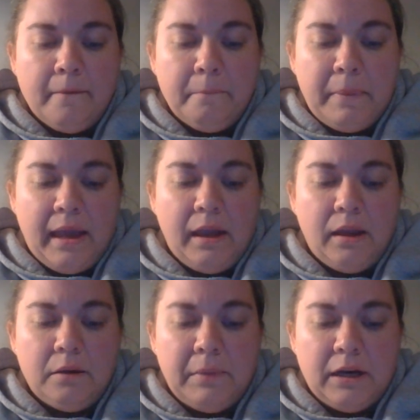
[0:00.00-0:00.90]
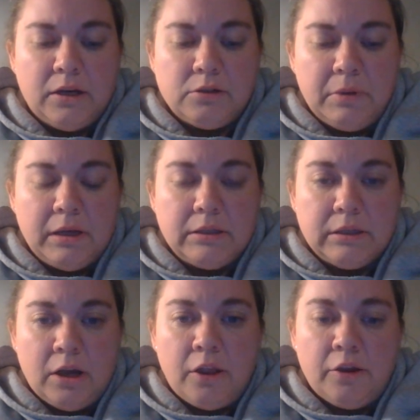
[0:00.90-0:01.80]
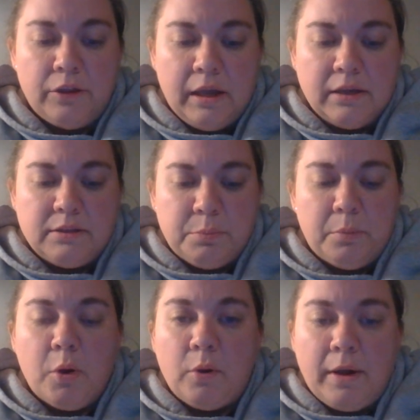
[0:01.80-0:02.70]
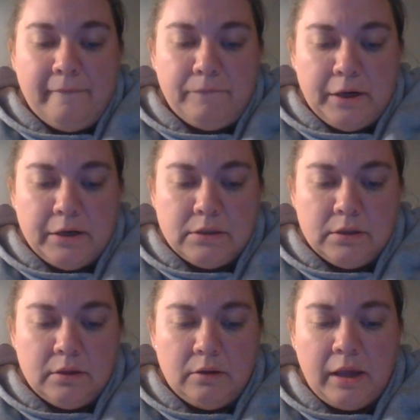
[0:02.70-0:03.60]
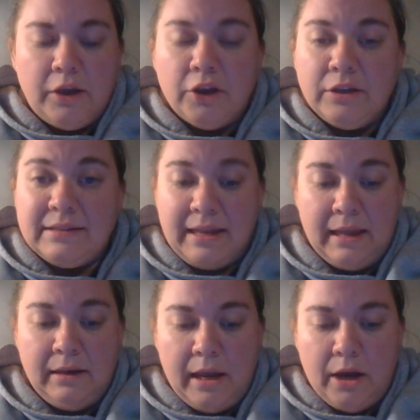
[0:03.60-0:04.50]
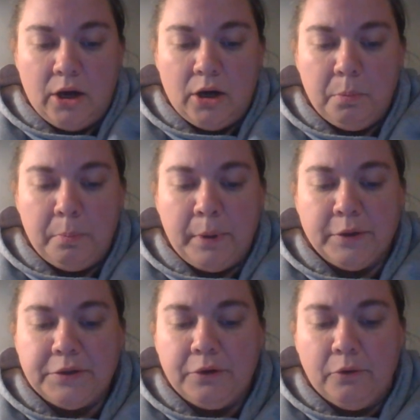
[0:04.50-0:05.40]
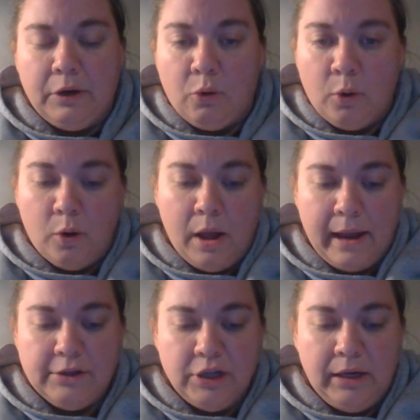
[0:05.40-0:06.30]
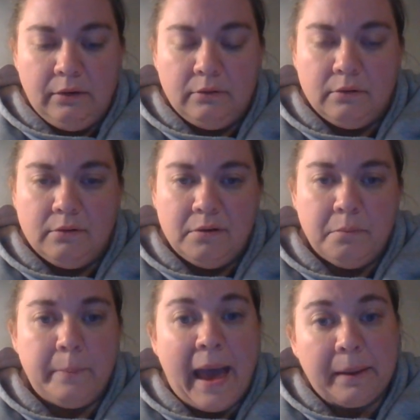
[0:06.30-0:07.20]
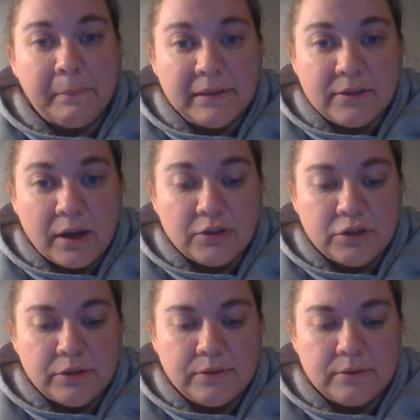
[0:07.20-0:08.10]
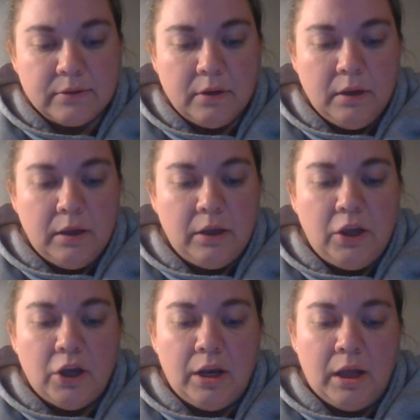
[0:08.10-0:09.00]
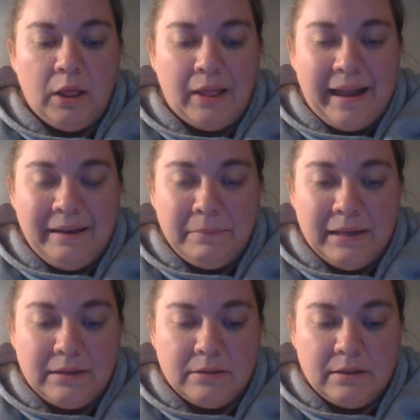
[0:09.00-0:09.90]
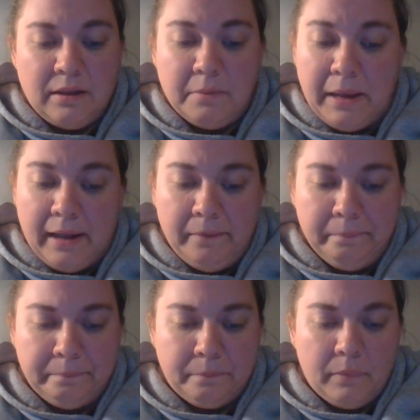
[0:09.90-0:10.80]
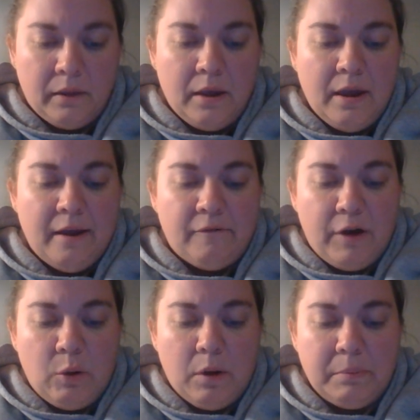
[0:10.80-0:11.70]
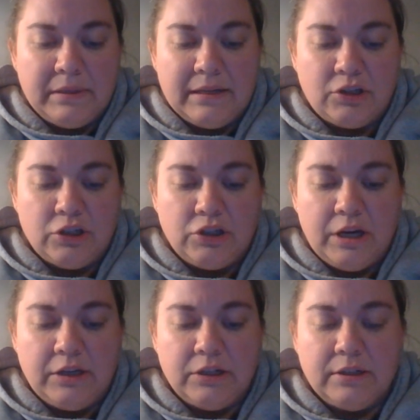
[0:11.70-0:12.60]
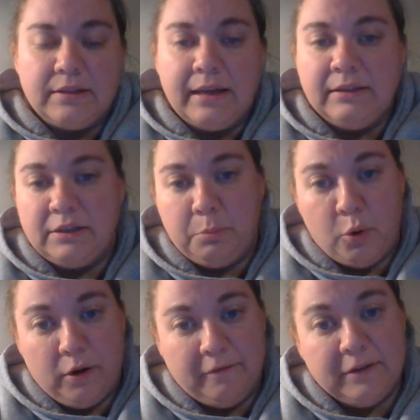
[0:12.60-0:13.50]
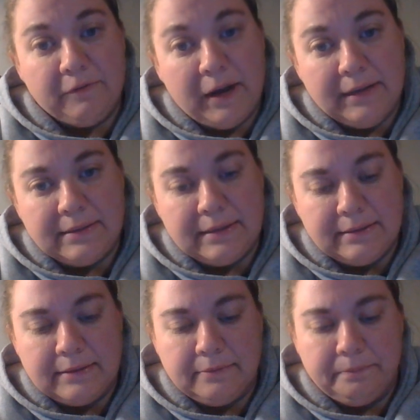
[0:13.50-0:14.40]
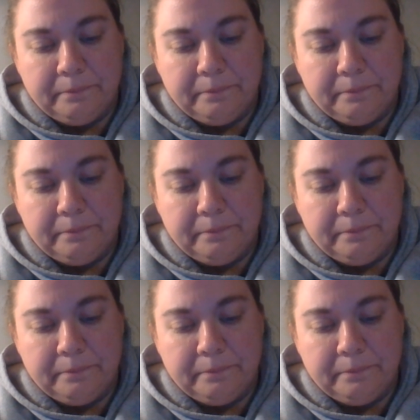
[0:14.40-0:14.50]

Pain management and other things promote comfort, like good skin care, personal and oral hygiene, back massages, good alignments in the bed, frequent position changes, and supportive devices.